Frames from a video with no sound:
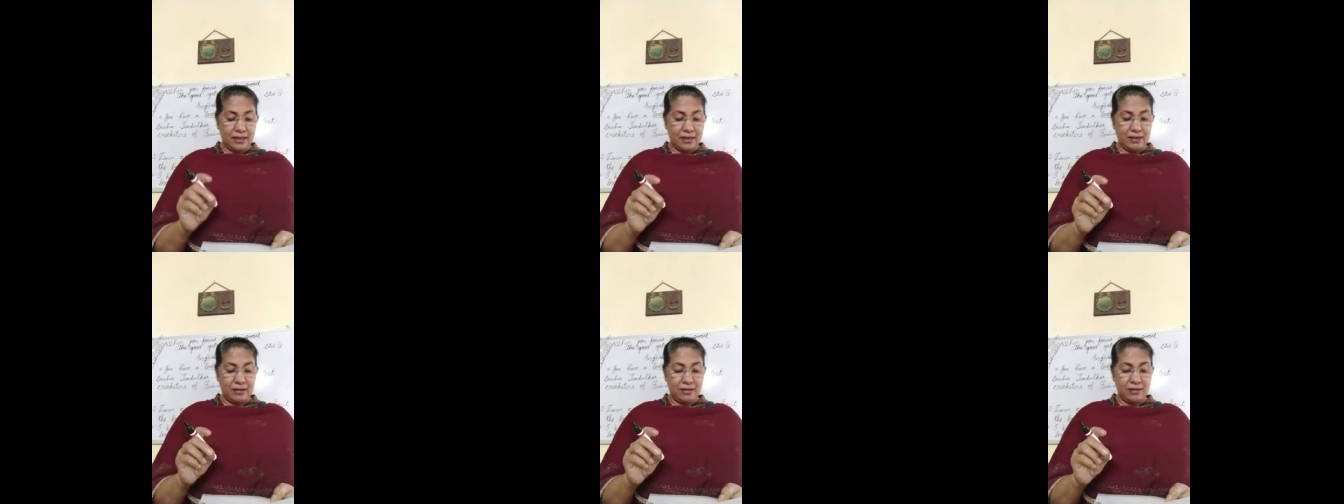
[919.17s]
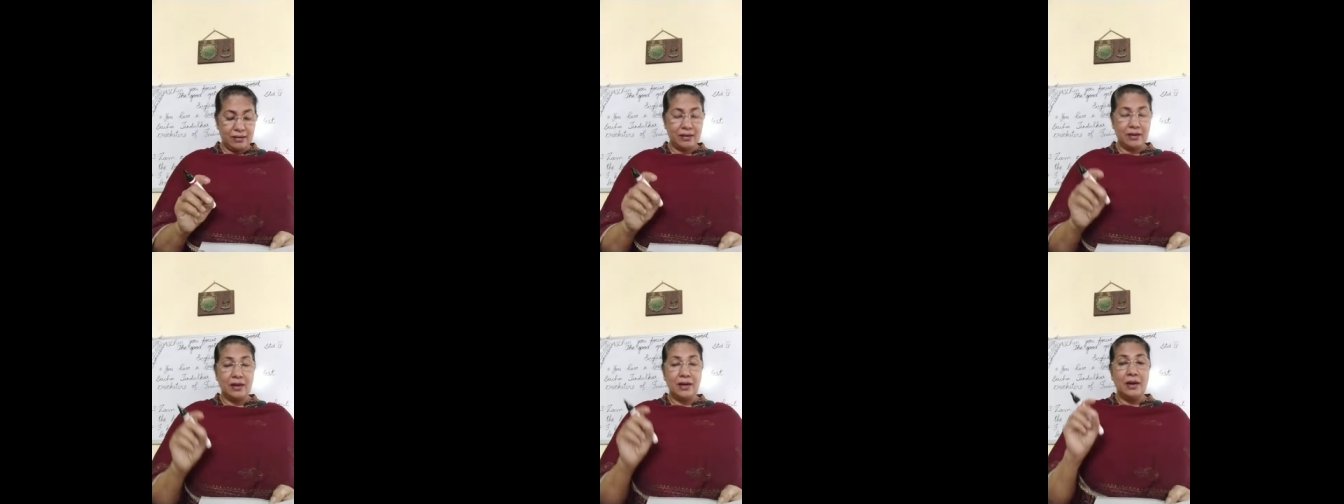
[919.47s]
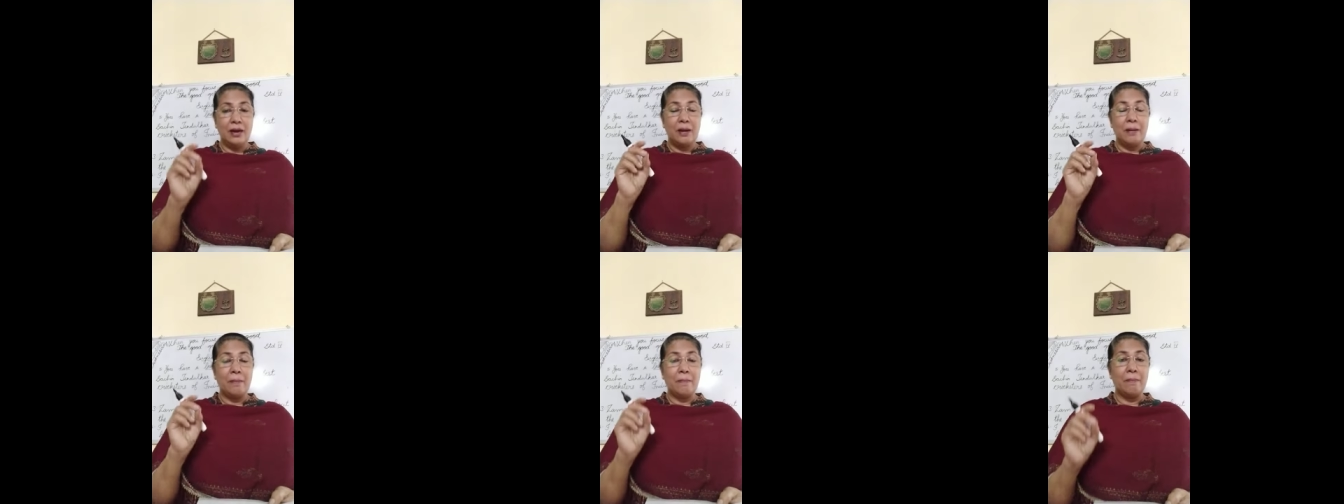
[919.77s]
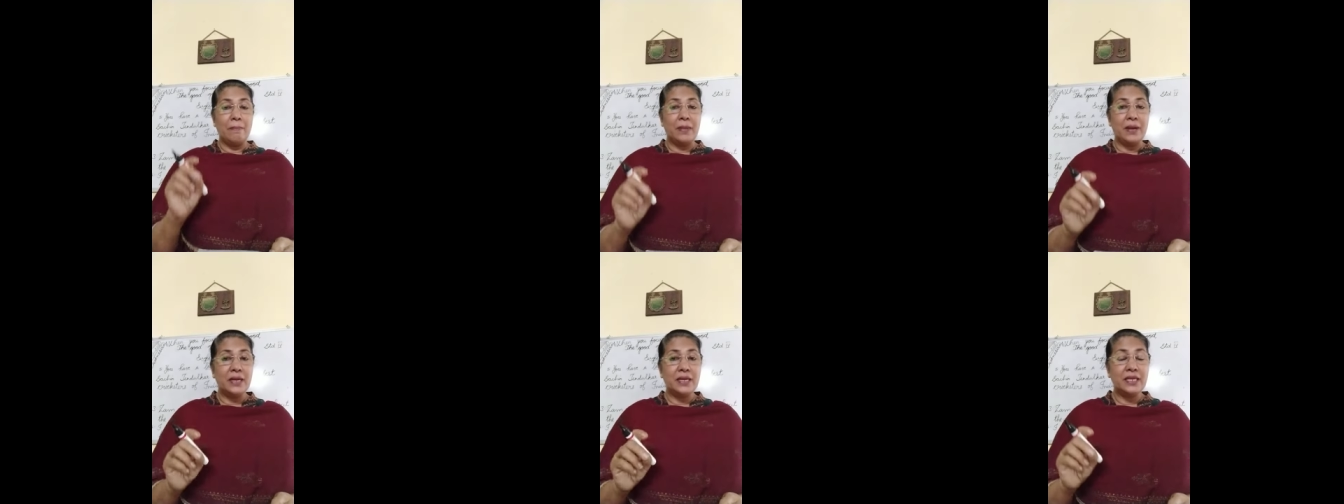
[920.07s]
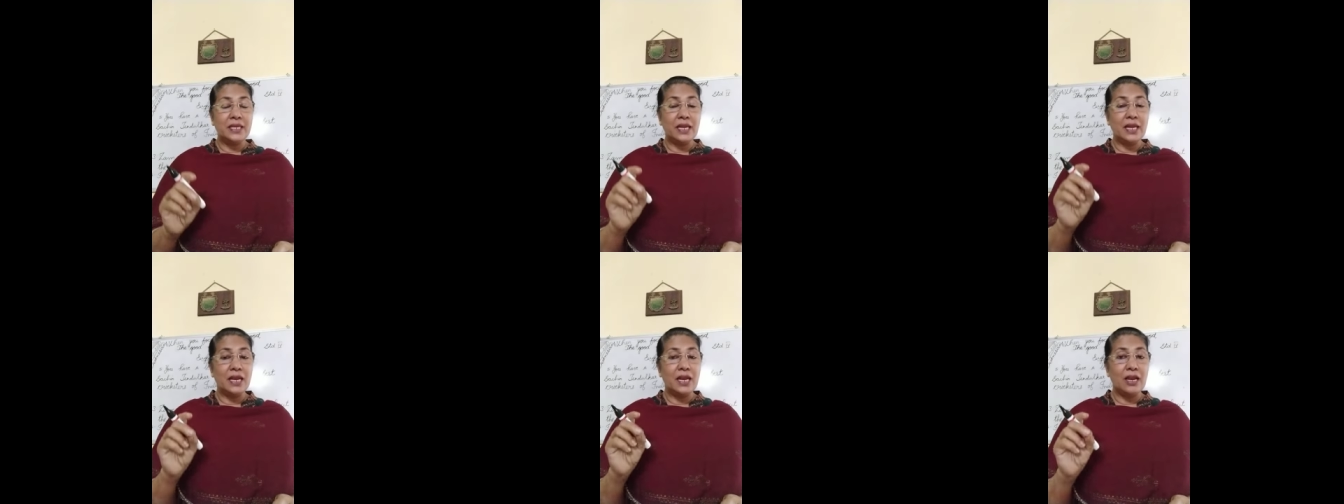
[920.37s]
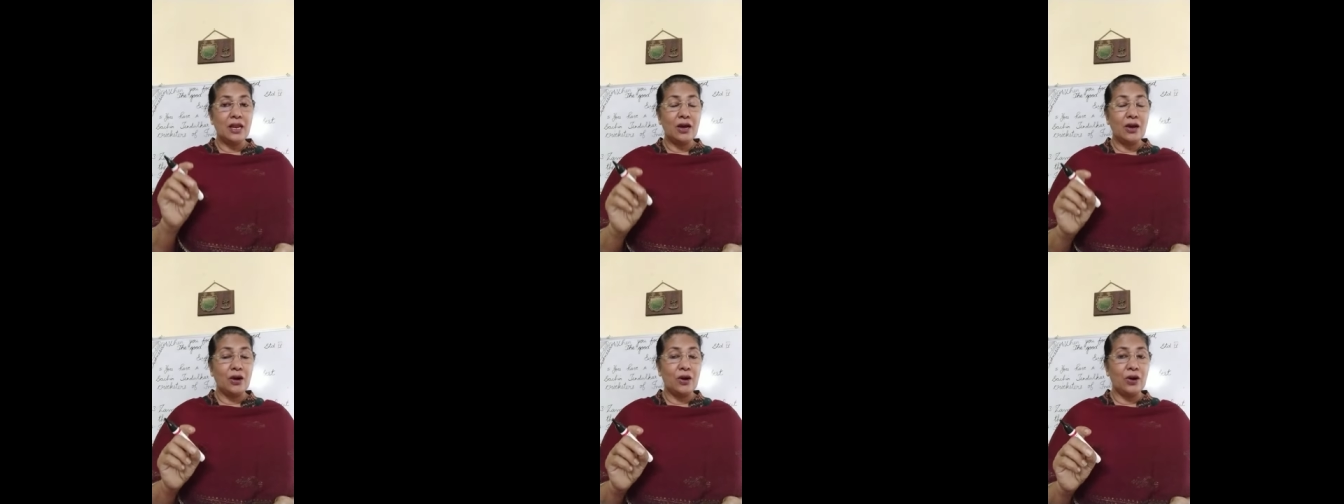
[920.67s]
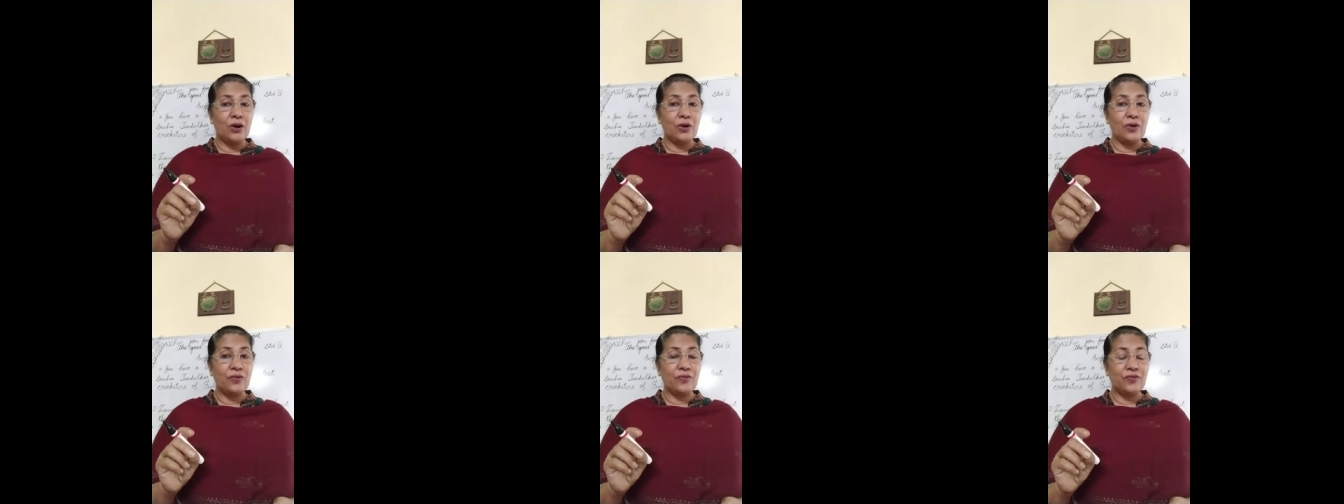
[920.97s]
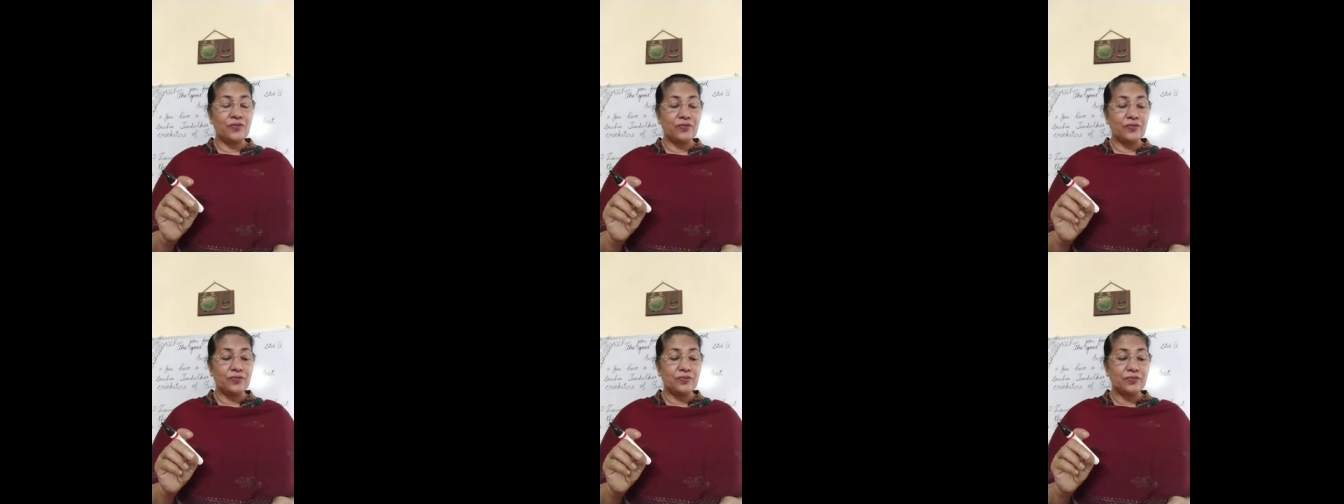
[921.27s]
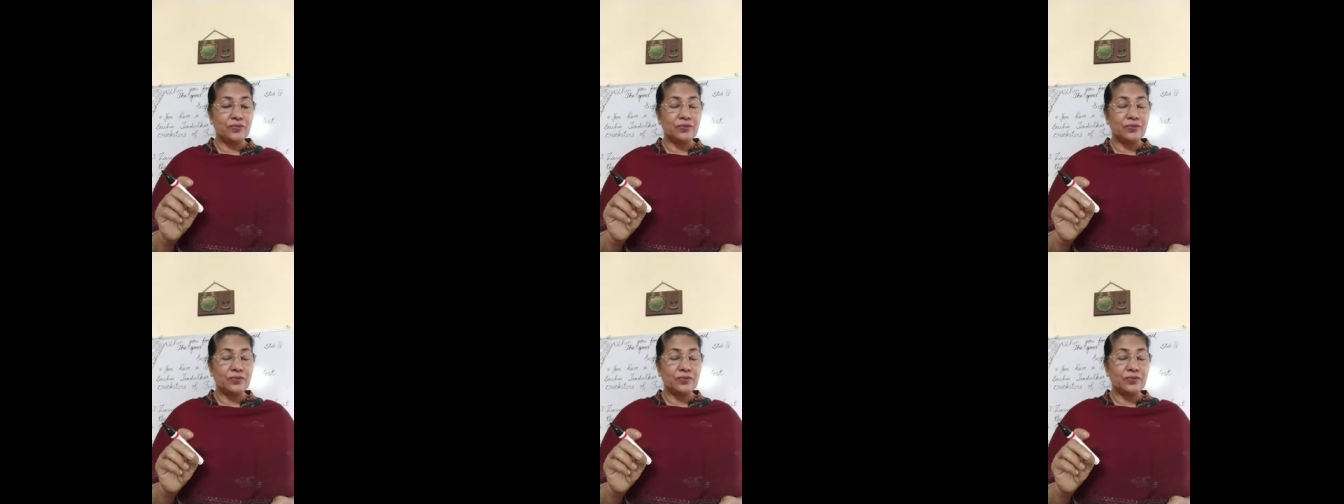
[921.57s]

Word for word: the middle of